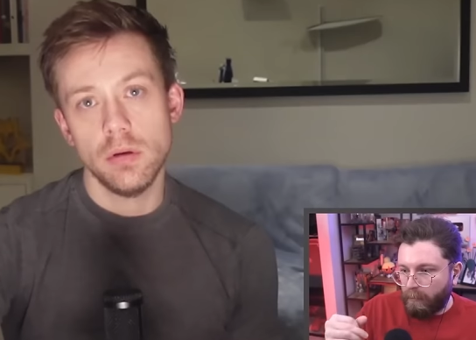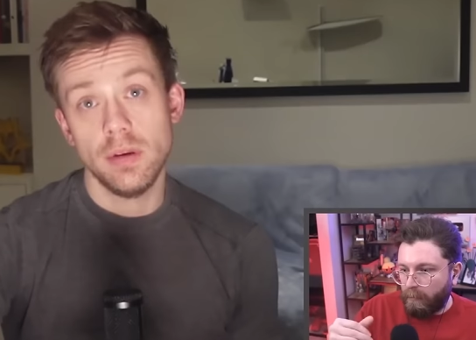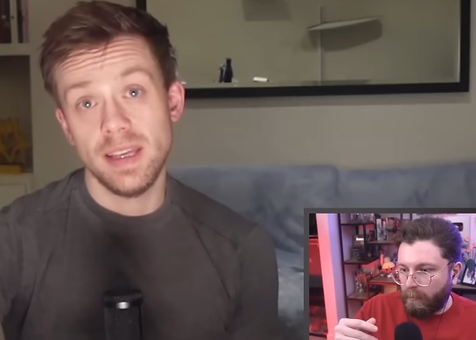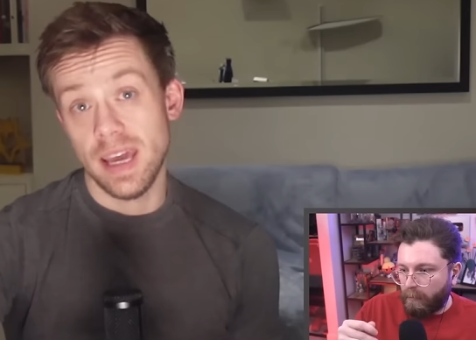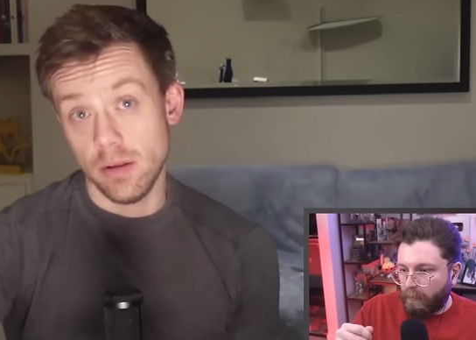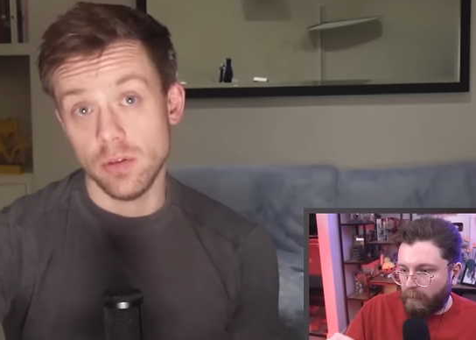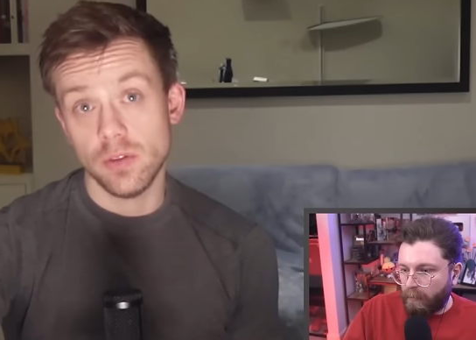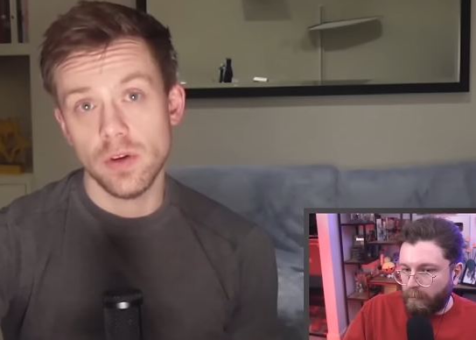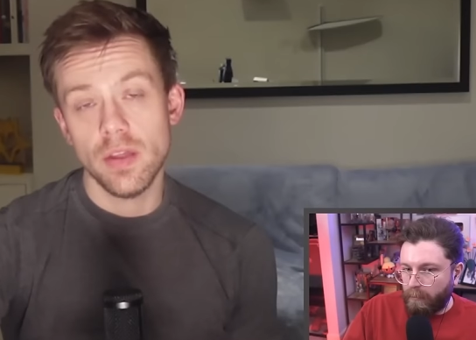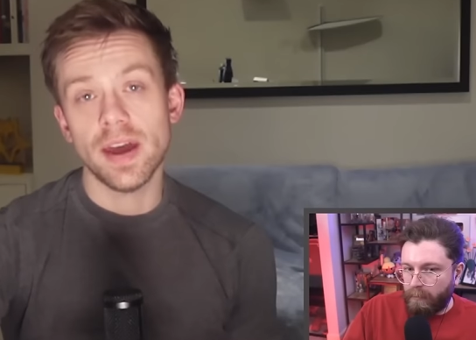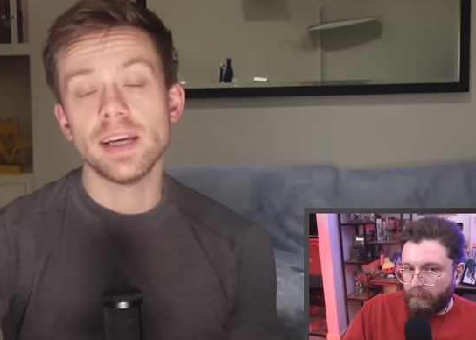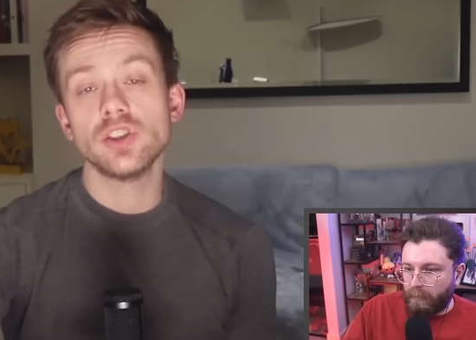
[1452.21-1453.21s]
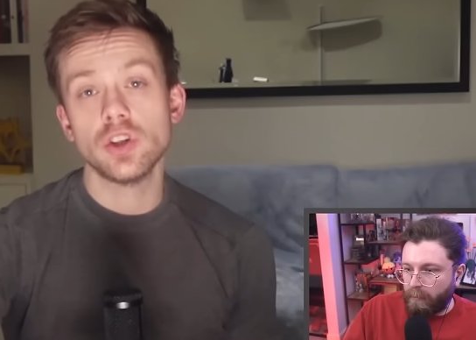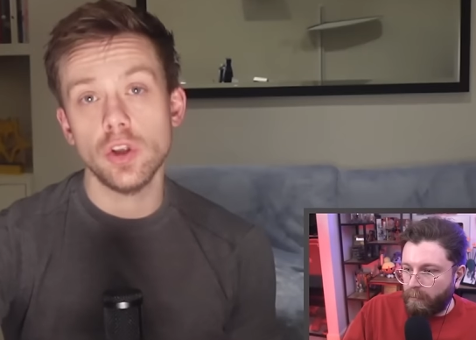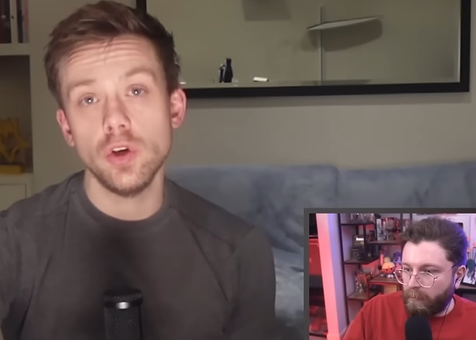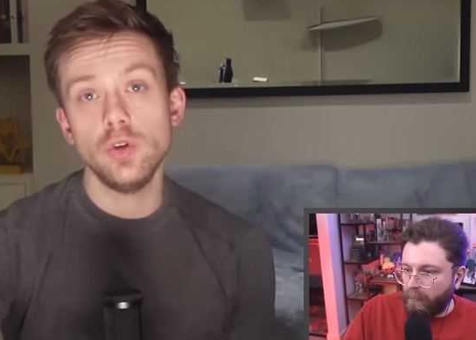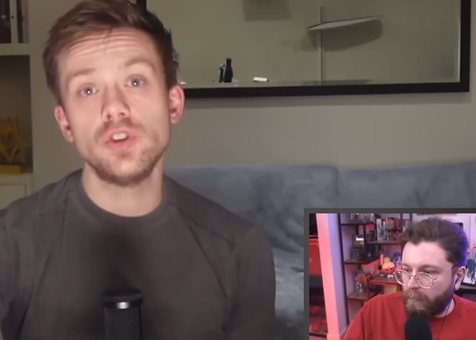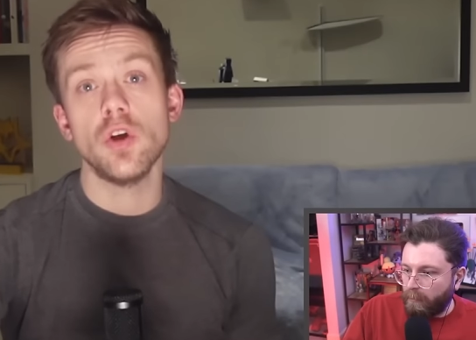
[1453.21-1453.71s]
Speaker 1: killed. That
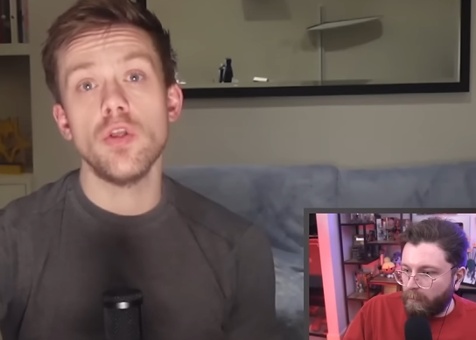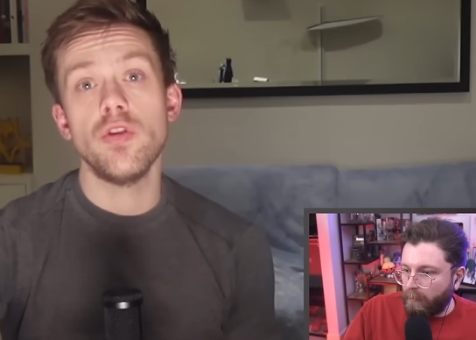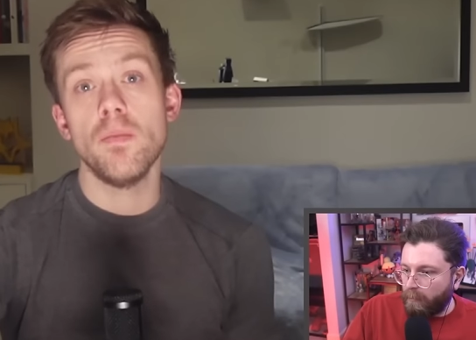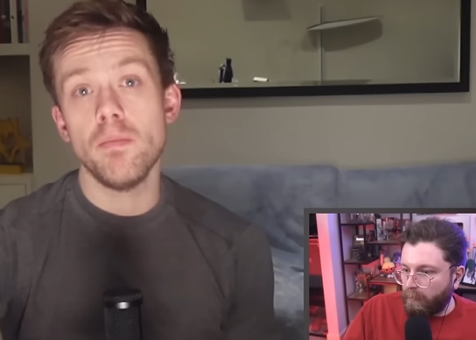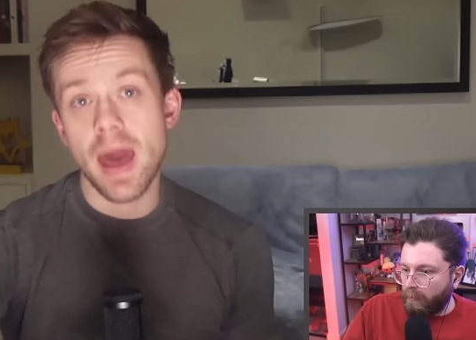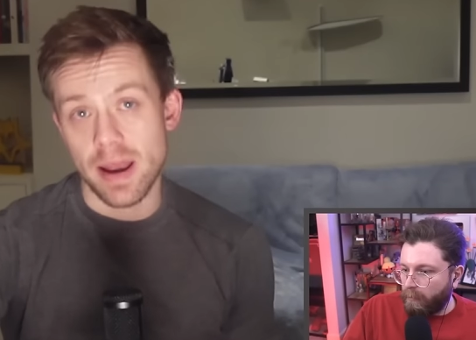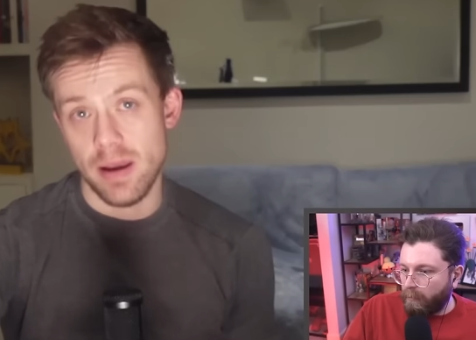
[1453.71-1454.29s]
excludes the men